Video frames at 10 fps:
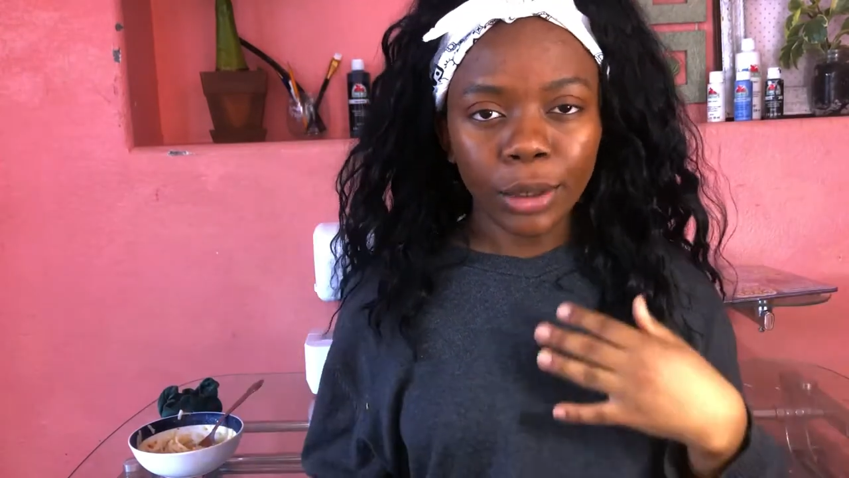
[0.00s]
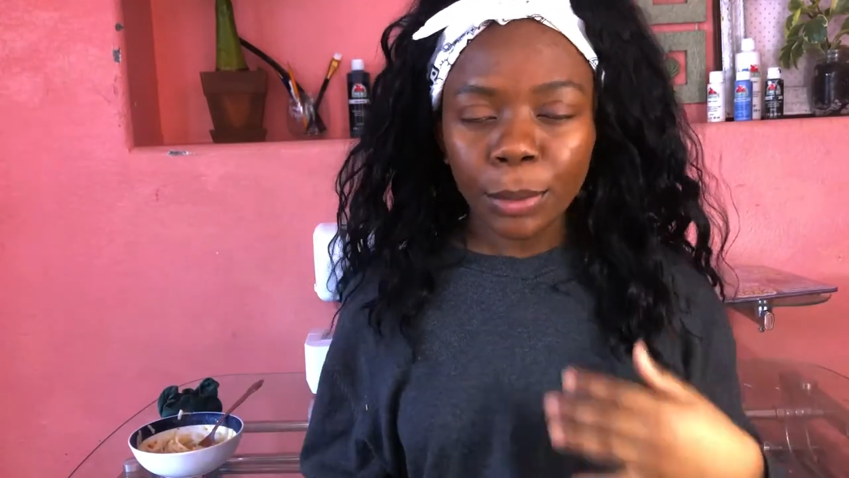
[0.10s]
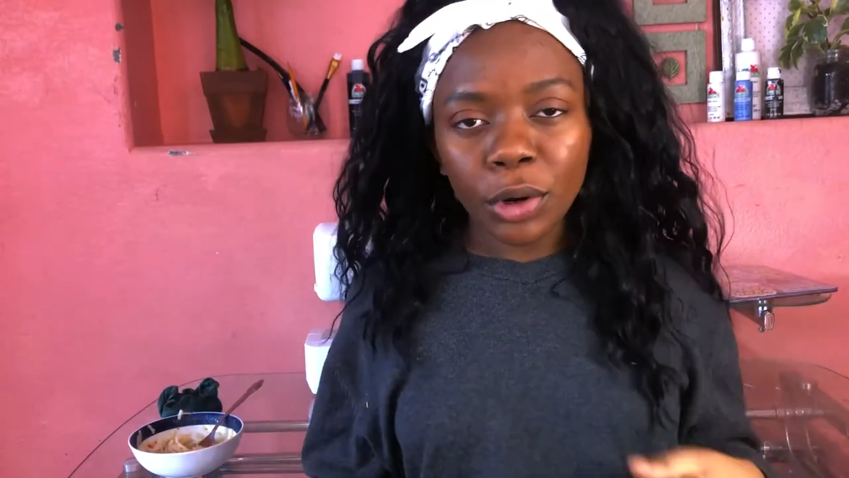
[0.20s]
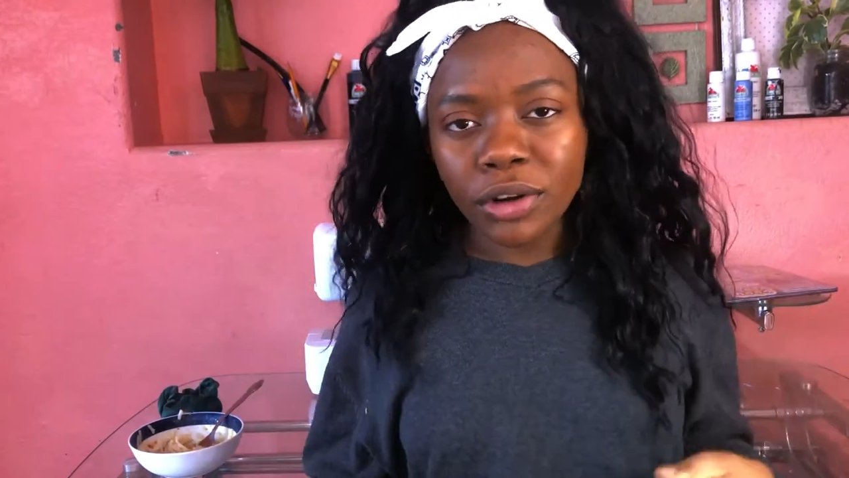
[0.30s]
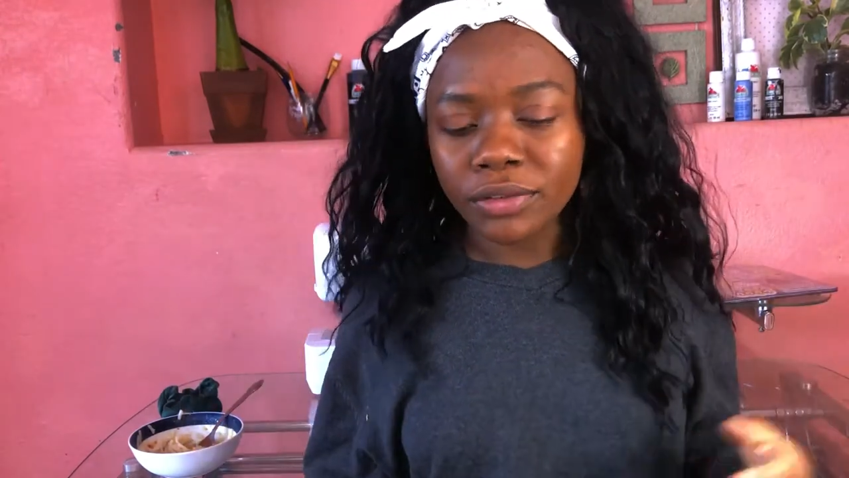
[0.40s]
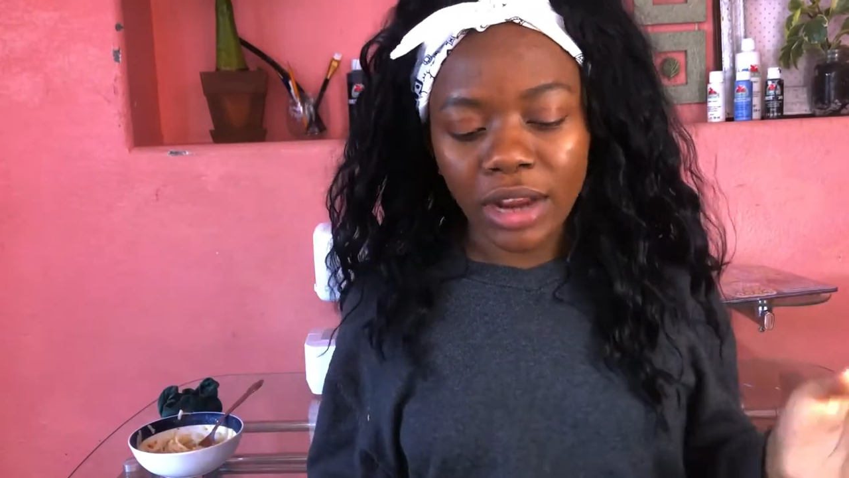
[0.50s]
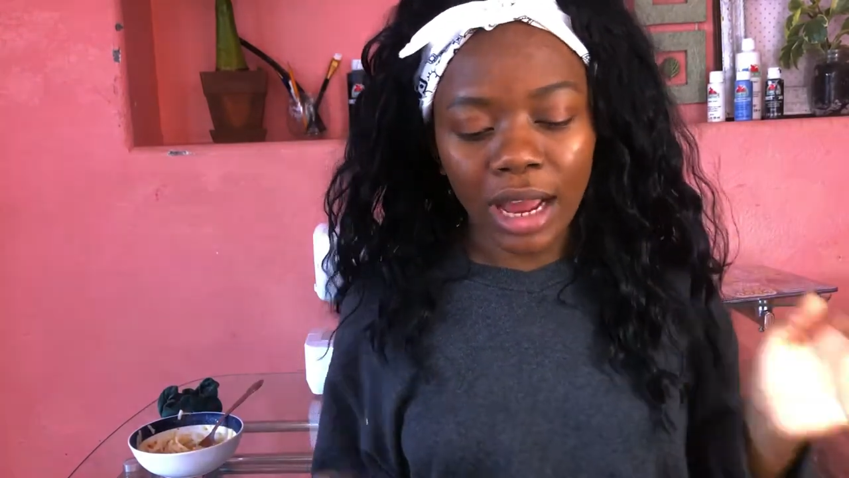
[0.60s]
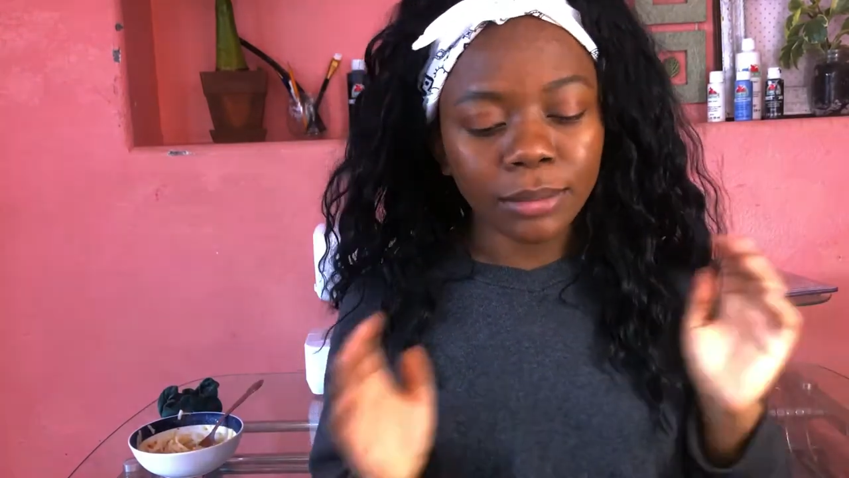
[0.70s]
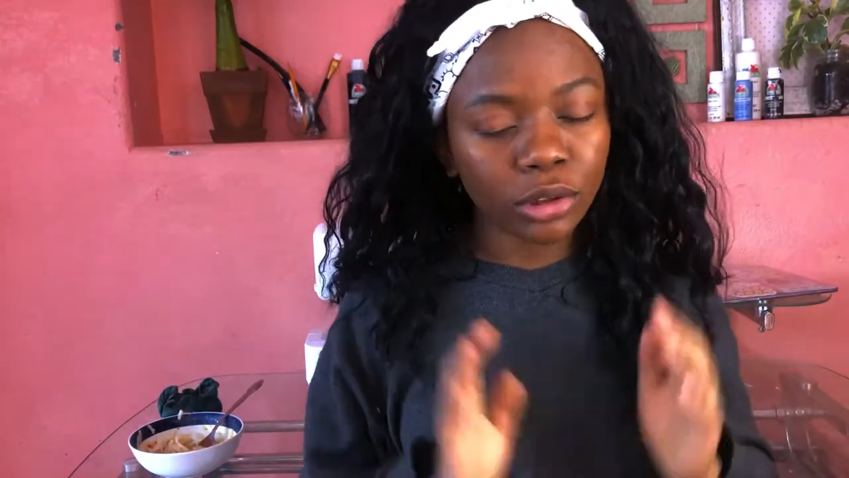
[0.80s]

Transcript: period of time.